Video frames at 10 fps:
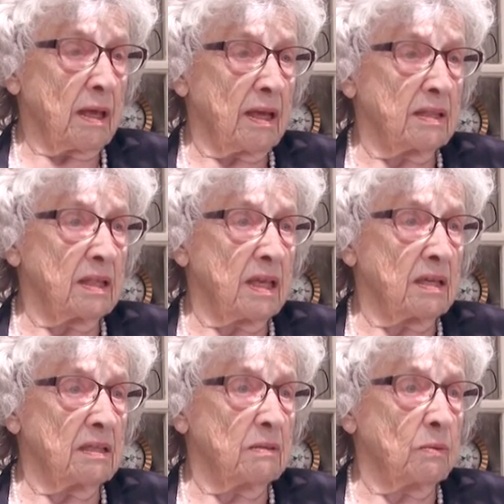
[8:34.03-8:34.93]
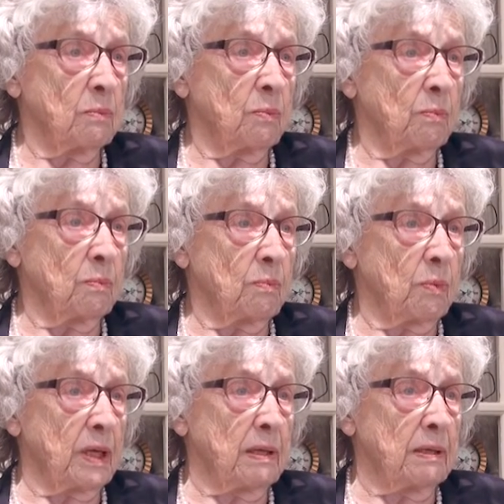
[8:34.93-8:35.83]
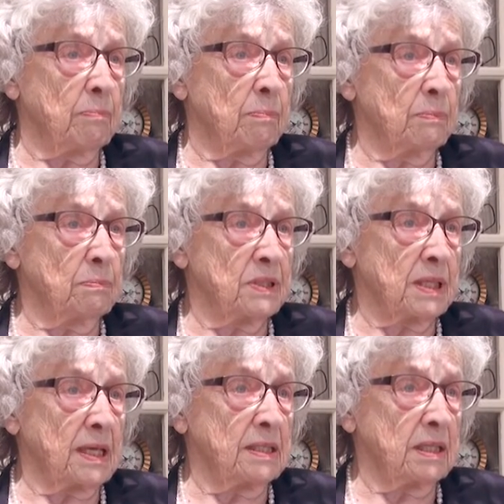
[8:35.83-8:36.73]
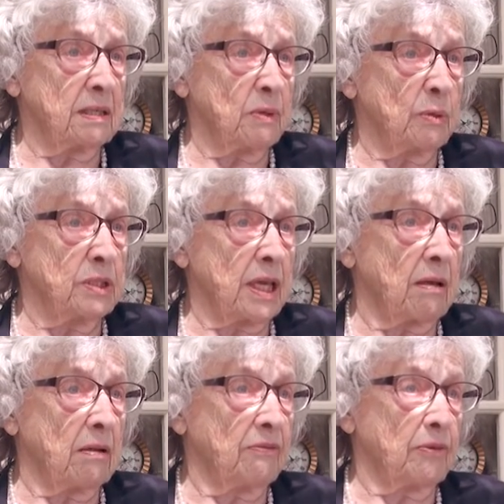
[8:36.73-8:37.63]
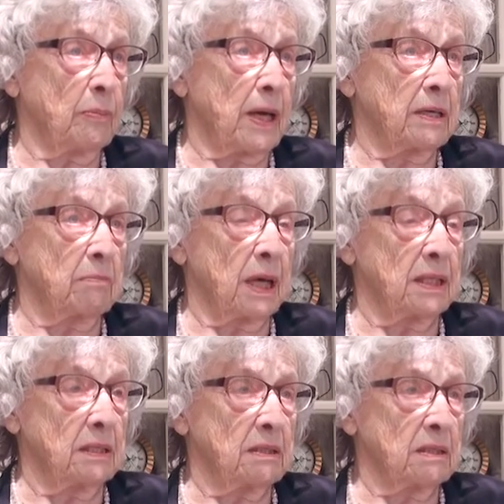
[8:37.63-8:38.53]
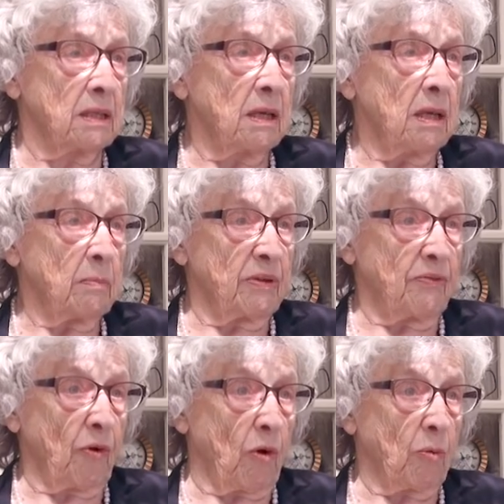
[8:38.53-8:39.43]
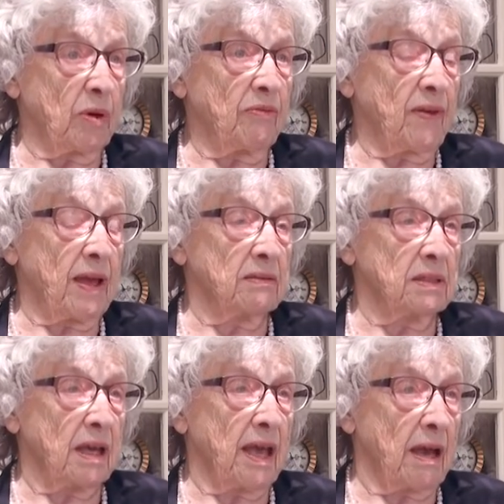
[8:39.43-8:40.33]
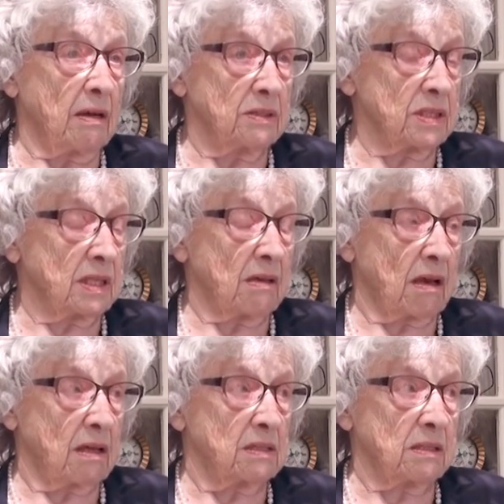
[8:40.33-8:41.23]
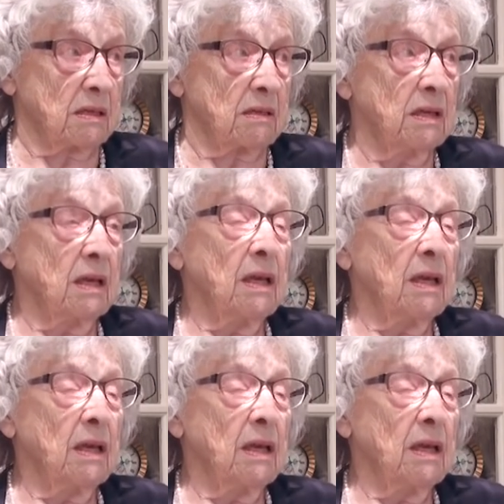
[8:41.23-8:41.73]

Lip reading: and then we stayed in a motel for about a month before we found a house in Kaiser.